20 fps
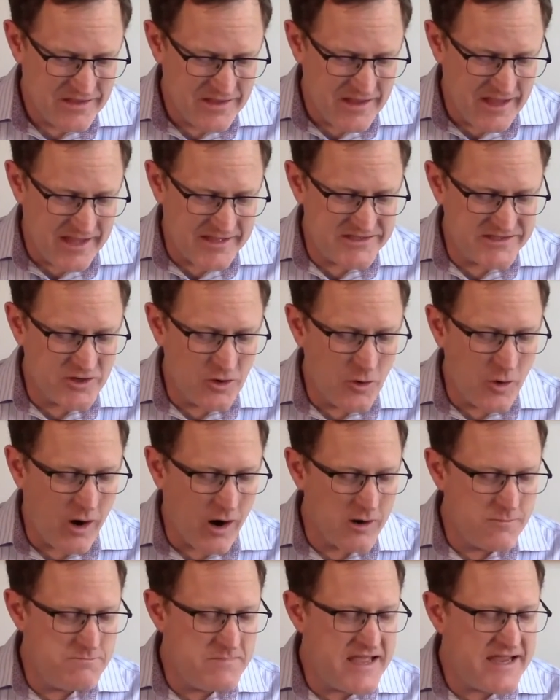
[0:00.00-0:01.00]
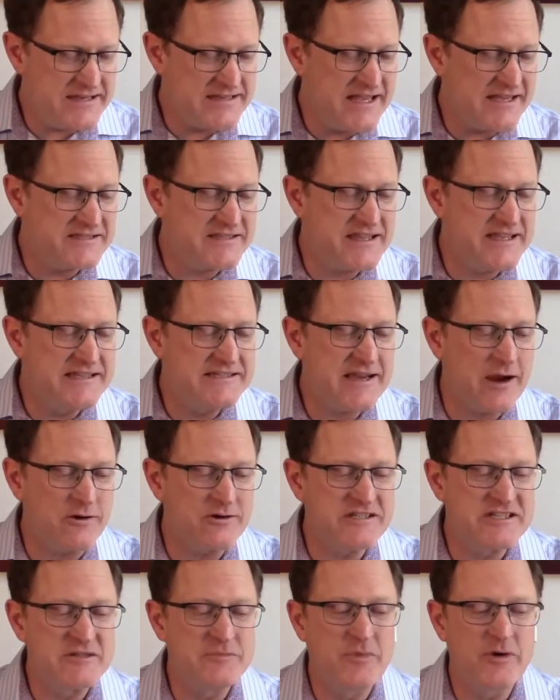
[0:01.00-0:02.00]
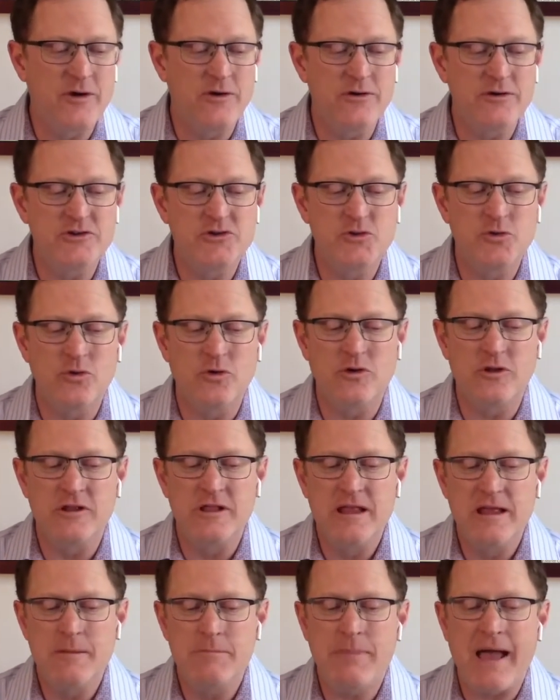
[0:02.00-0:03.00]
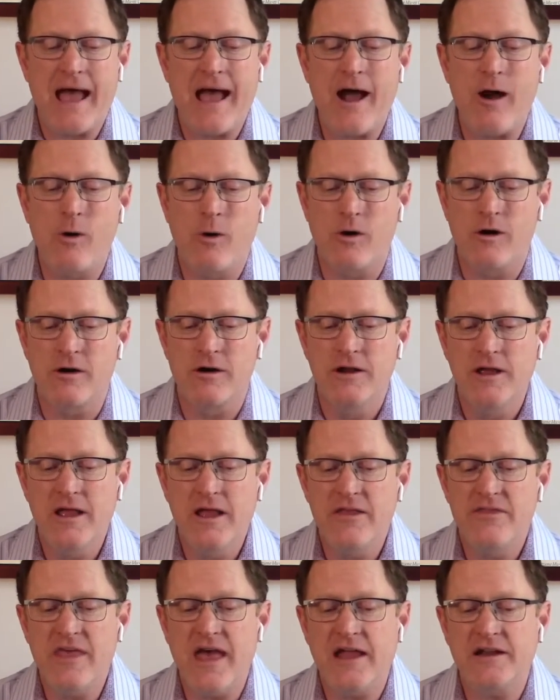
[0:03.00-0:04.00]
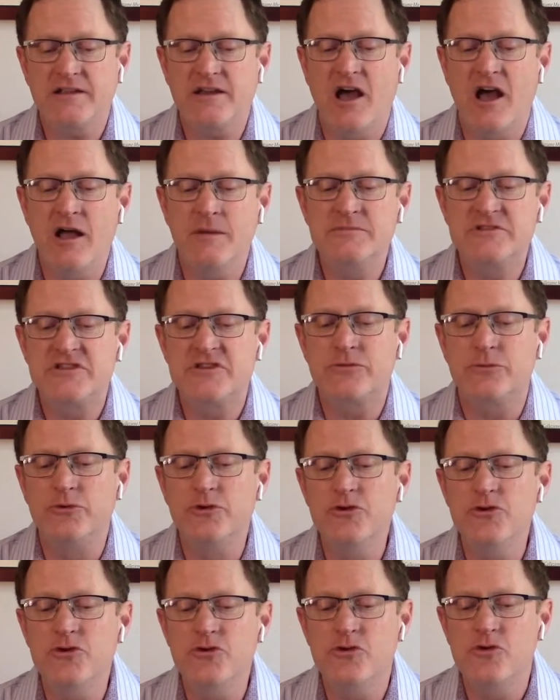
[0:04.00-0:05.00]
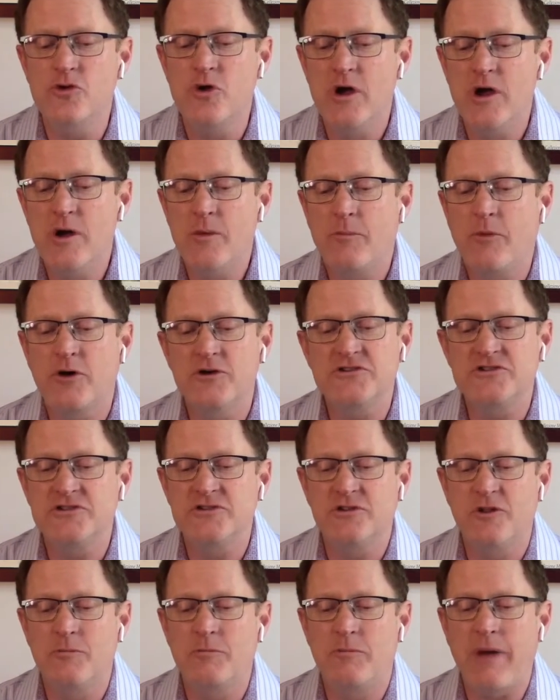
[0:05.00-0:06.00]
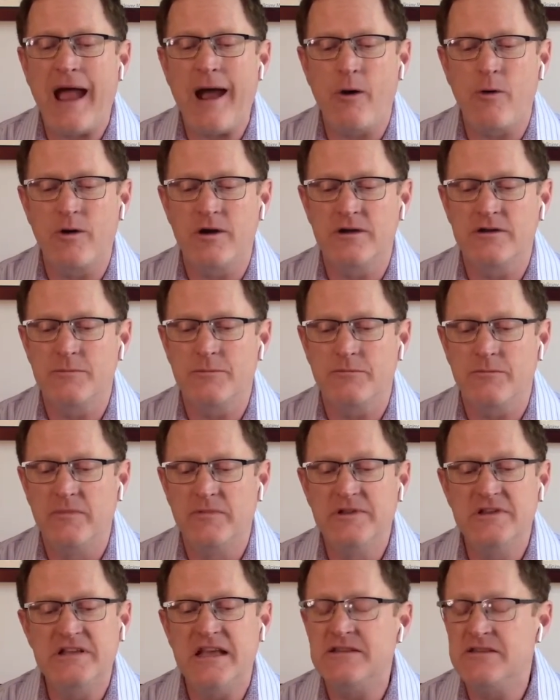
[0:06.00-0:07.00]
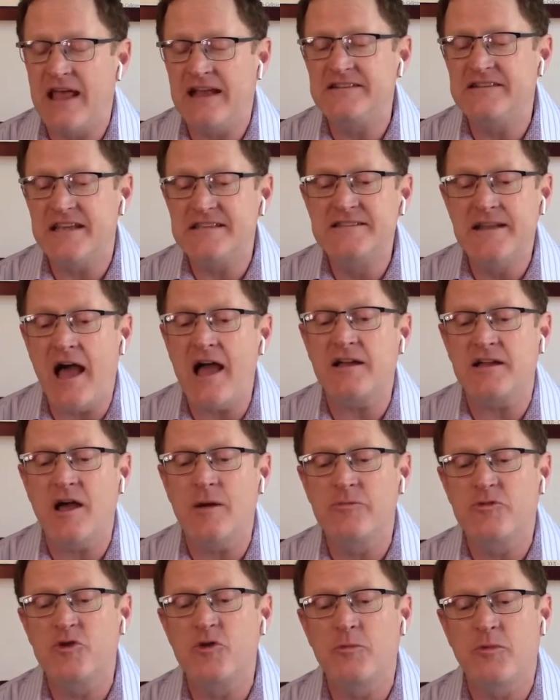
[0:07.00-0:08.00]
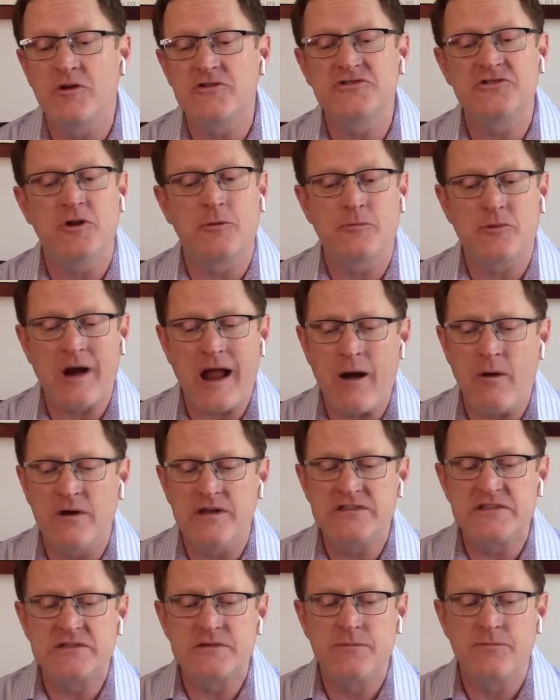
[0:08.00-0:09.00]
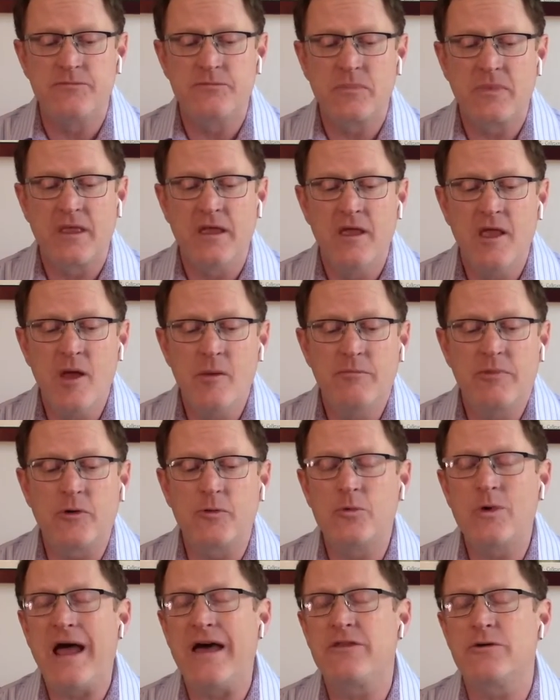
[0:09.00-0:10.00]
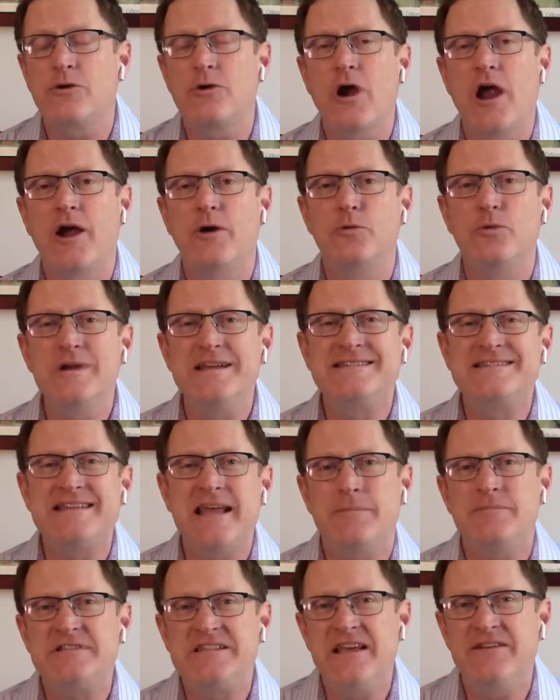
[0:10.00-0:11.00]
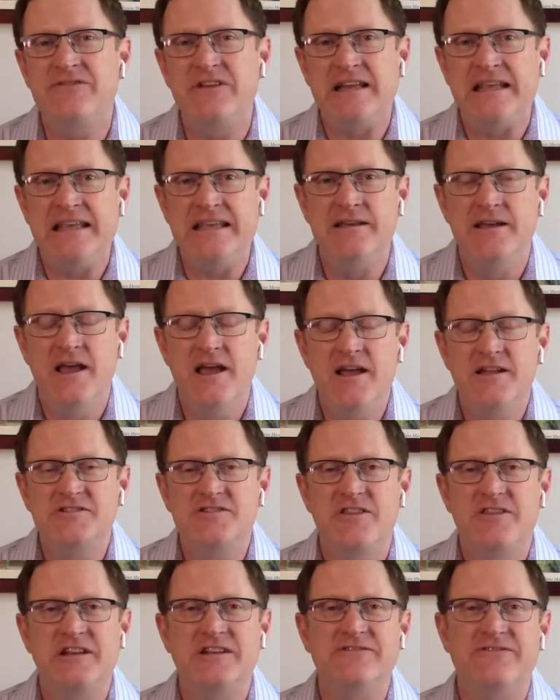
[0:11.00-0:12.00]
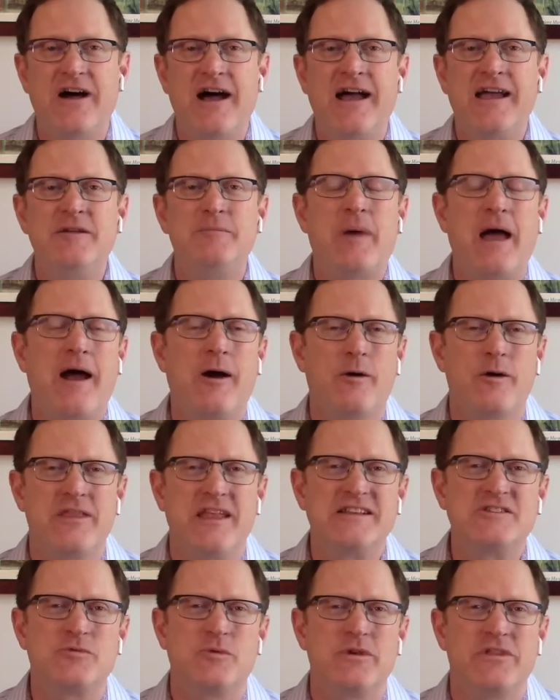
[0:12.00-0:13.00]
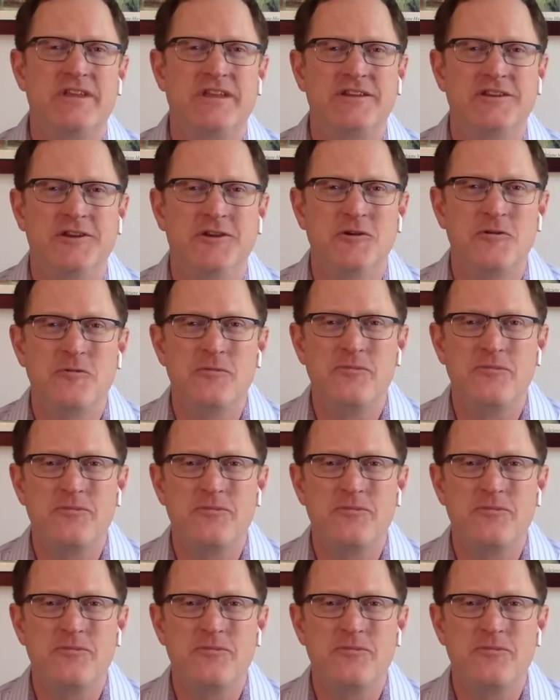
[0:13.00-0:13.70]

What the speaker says: And so our meekness is our spiritual power that comes through personal power, that does not come through personal prowess, but rather a receptivity to the divine power that's within you.